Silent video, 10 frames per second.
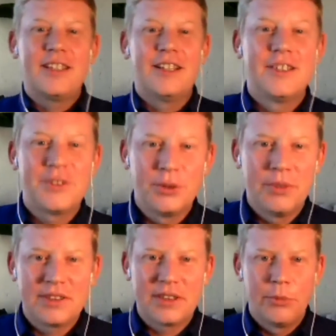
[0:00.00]

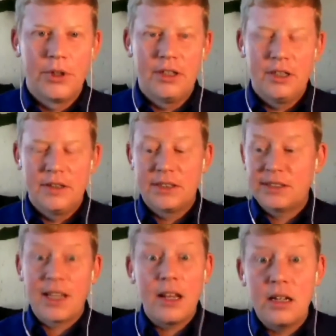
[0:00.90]
assuming someone is
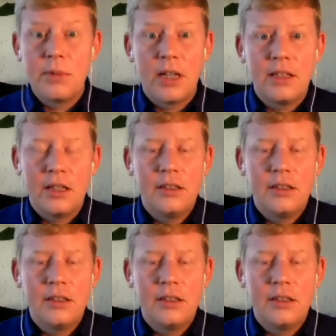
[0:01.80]
excited about the